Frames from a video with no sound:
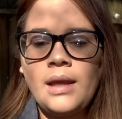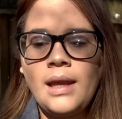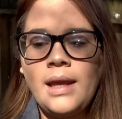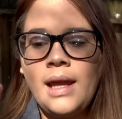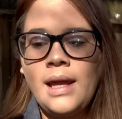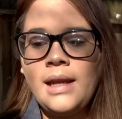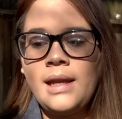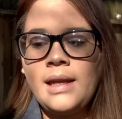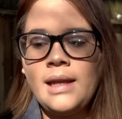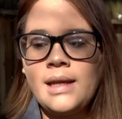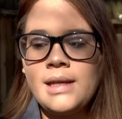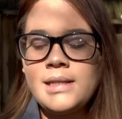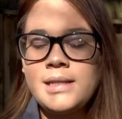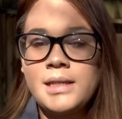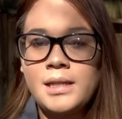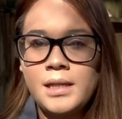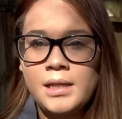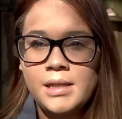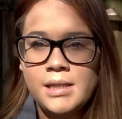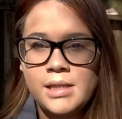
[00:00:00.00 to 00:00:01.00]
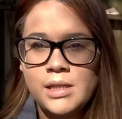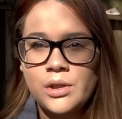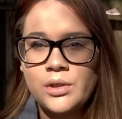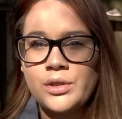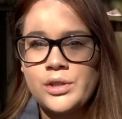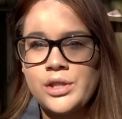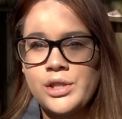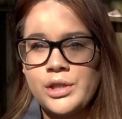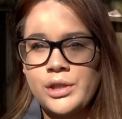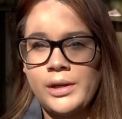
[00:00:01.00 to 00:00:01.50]
And it isn't until
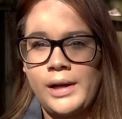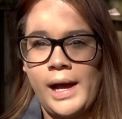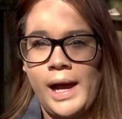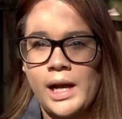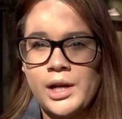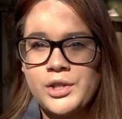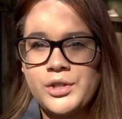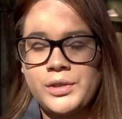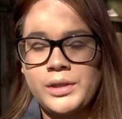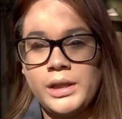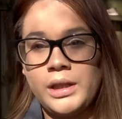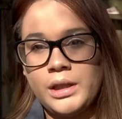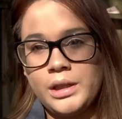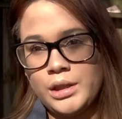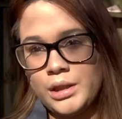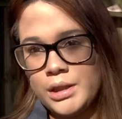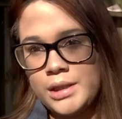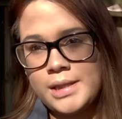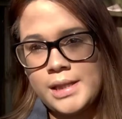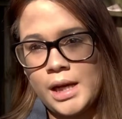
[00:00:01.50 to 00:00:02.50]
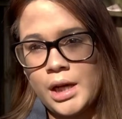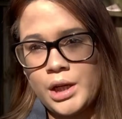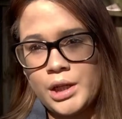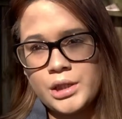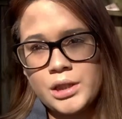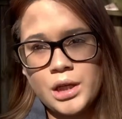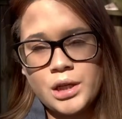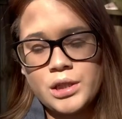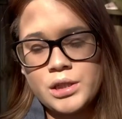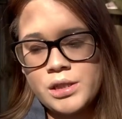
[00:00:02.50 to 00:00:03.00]
Jill actually looks at her
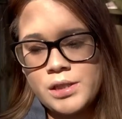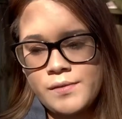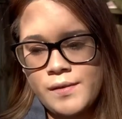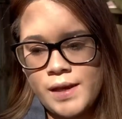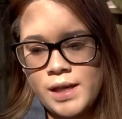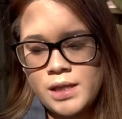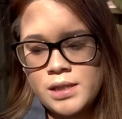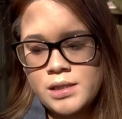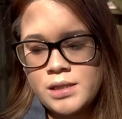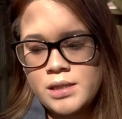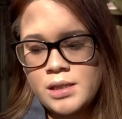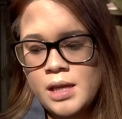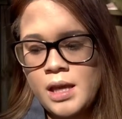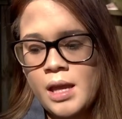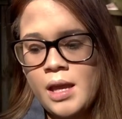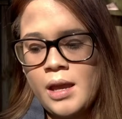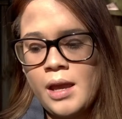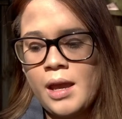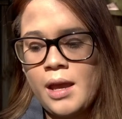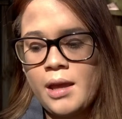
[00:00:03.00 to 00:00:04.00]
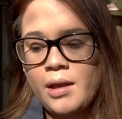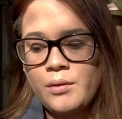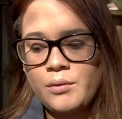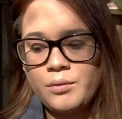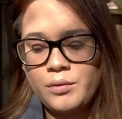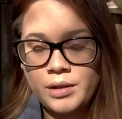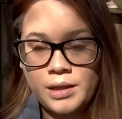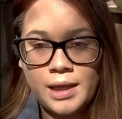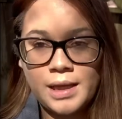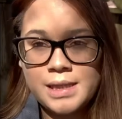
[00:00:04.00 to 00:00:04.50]
daughter's face and
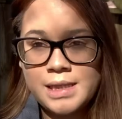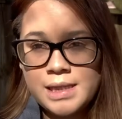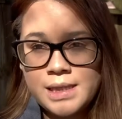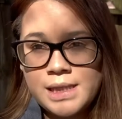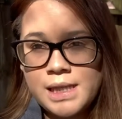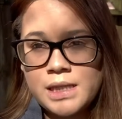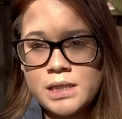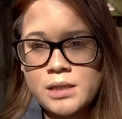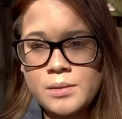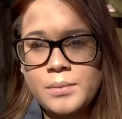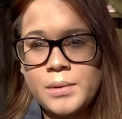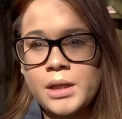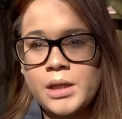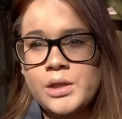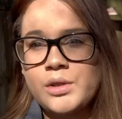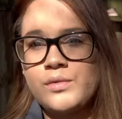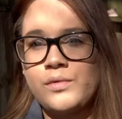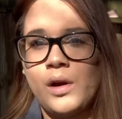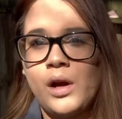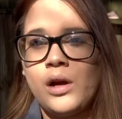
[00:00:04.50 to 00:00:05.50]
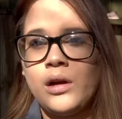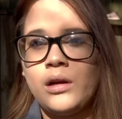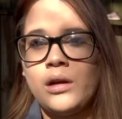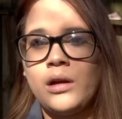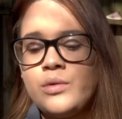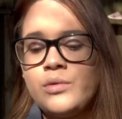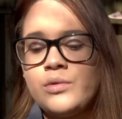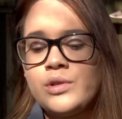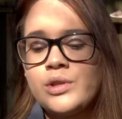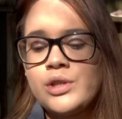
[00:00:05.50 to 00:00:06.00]
realizes that something is wrong.
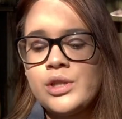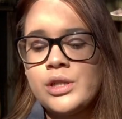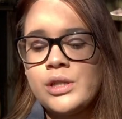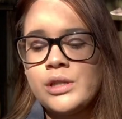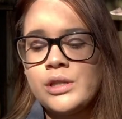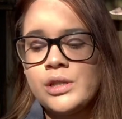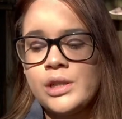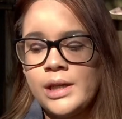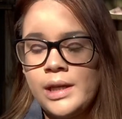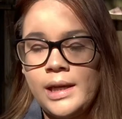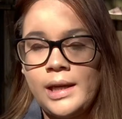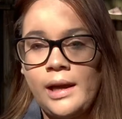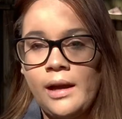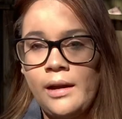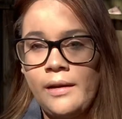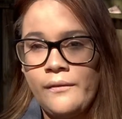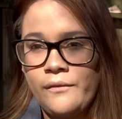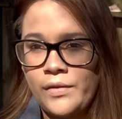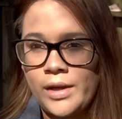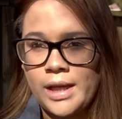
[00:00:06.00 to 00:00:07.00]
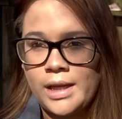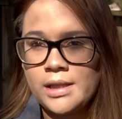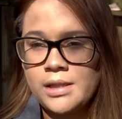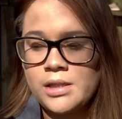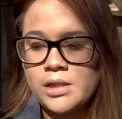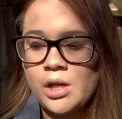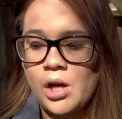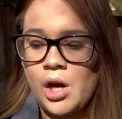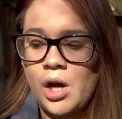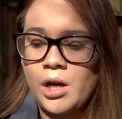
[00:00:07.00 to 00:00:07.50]
She's looking at her
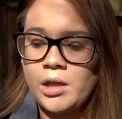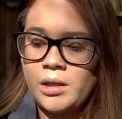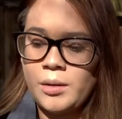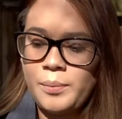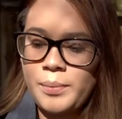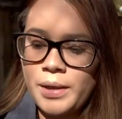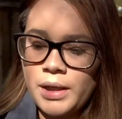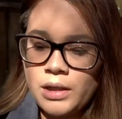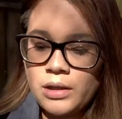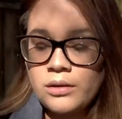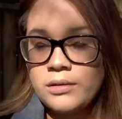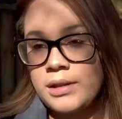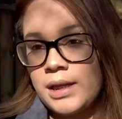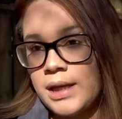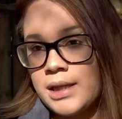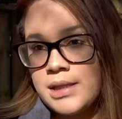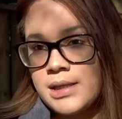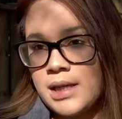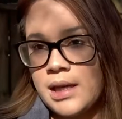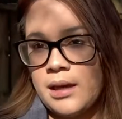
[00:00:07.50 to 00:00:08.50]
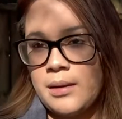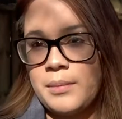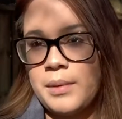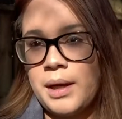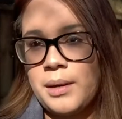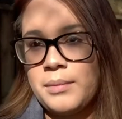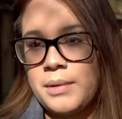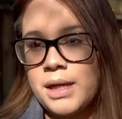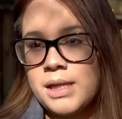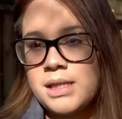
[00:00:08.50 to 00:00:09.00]
face. On the pillow next to Emma,
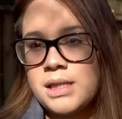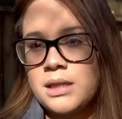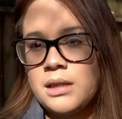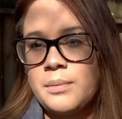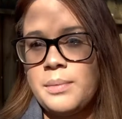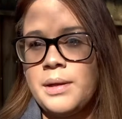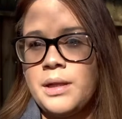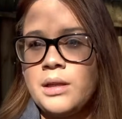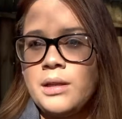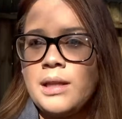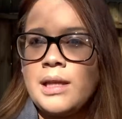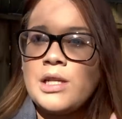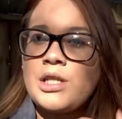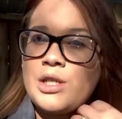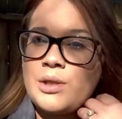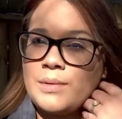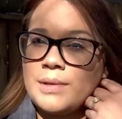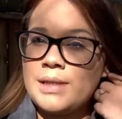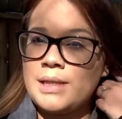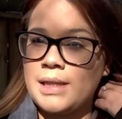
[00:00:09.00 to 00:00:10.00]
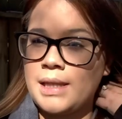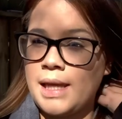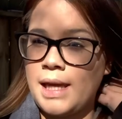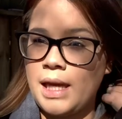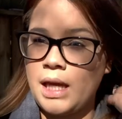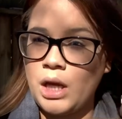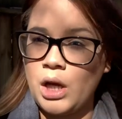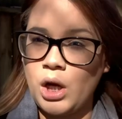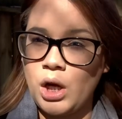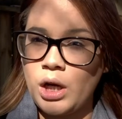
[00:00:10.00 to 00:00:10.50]
I'm guessing the pillow that she was
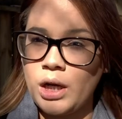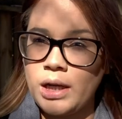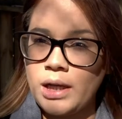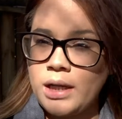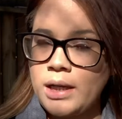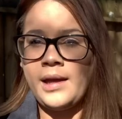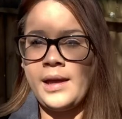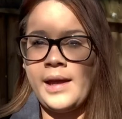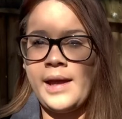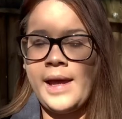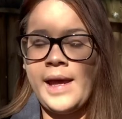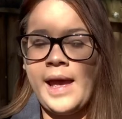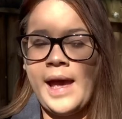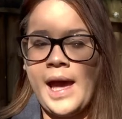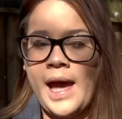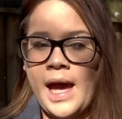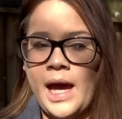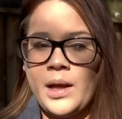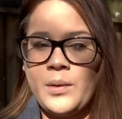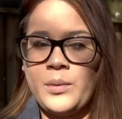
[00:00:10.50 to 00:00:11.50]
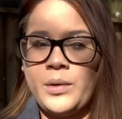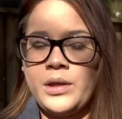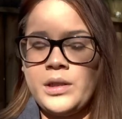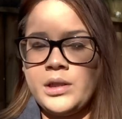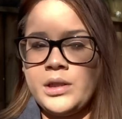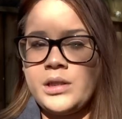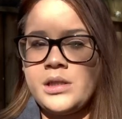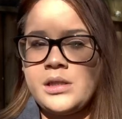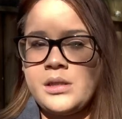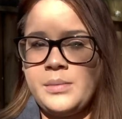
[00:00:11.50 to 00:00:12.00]
laying on, had what
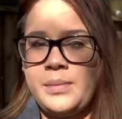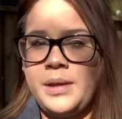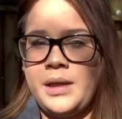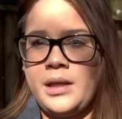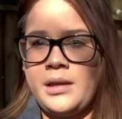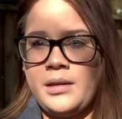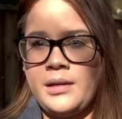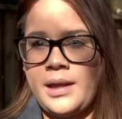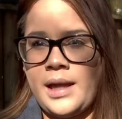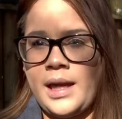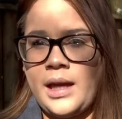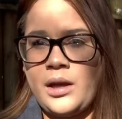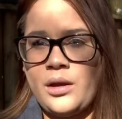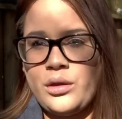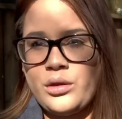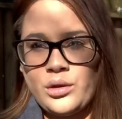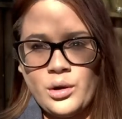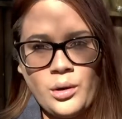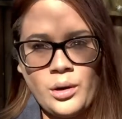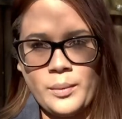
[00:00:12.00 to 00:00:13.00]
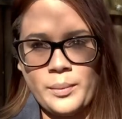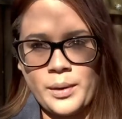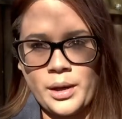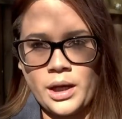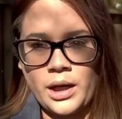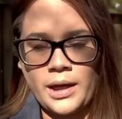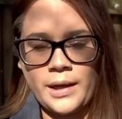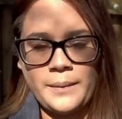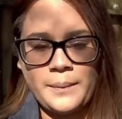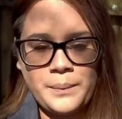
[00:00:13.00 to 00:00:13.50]
looked to be like throw up on
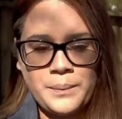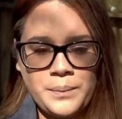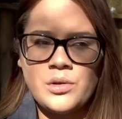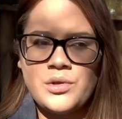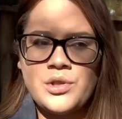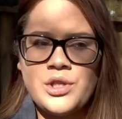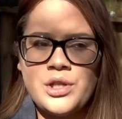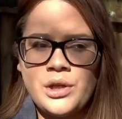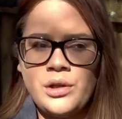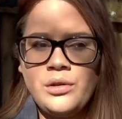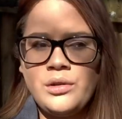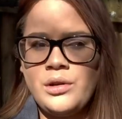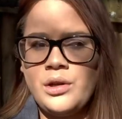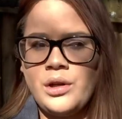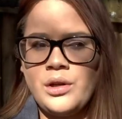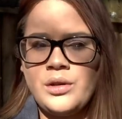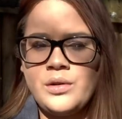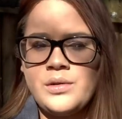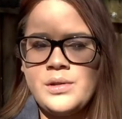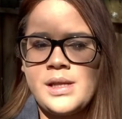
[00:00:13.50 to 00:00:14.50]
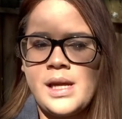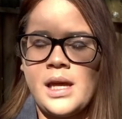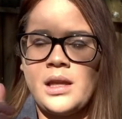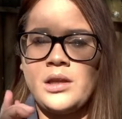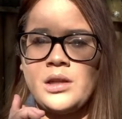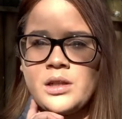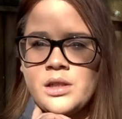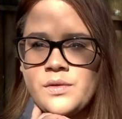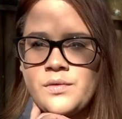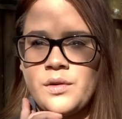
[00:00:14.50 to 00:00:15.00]
it. So Jill goes and
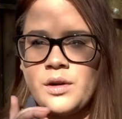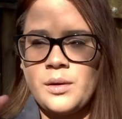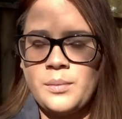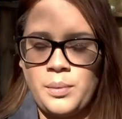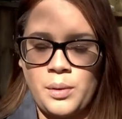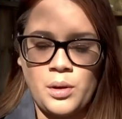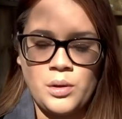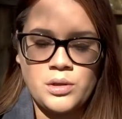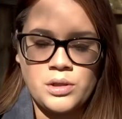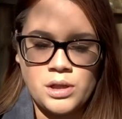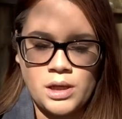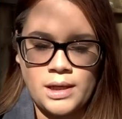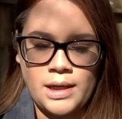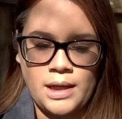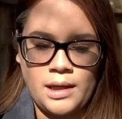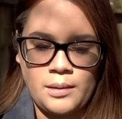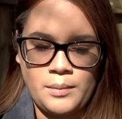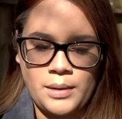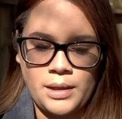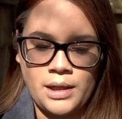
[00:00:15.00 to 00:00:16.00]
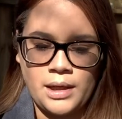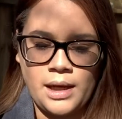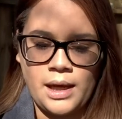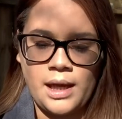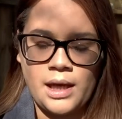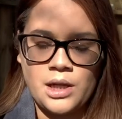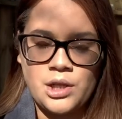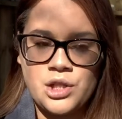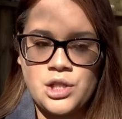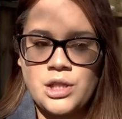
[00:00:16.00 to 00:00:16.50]
looks for a pulse on Emma,
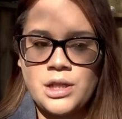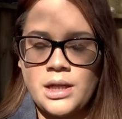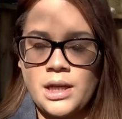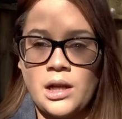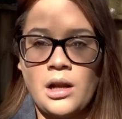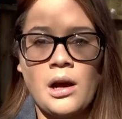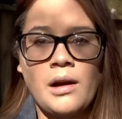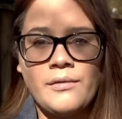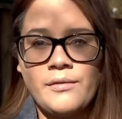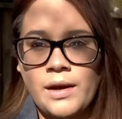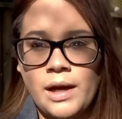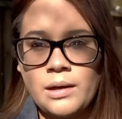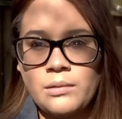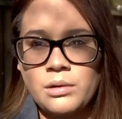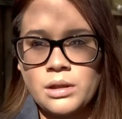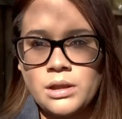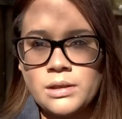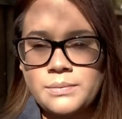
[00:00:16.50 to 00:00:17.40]
and she cannot find one.